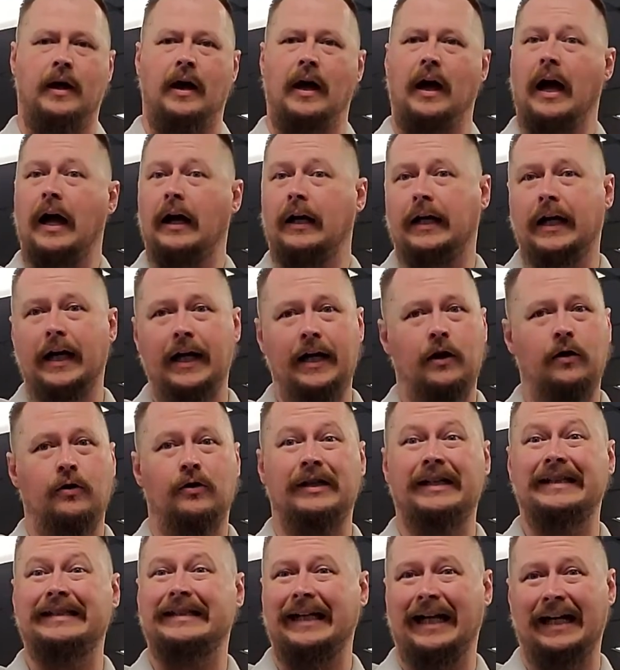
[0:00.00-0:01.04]
Aikido
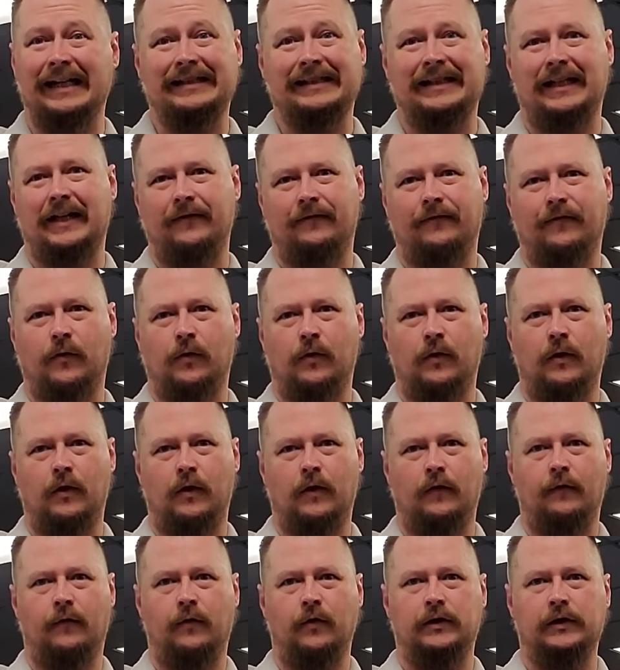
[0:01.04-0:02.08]
is excellent
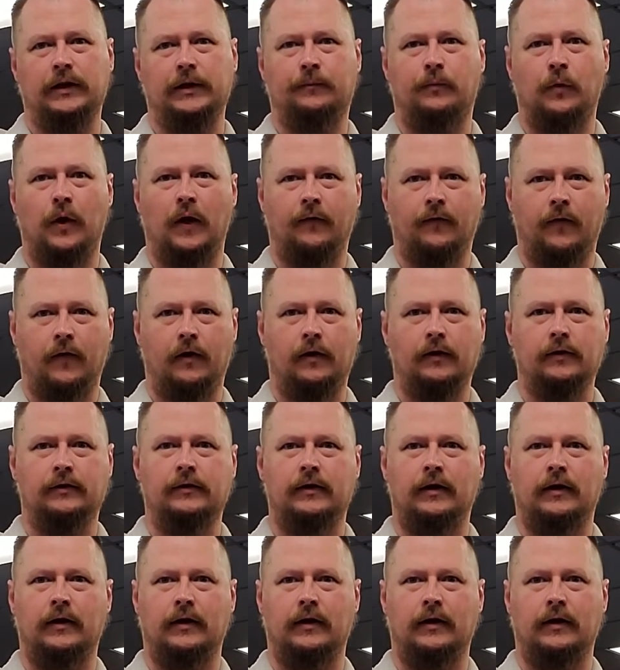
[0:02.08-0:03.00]
for these break falls.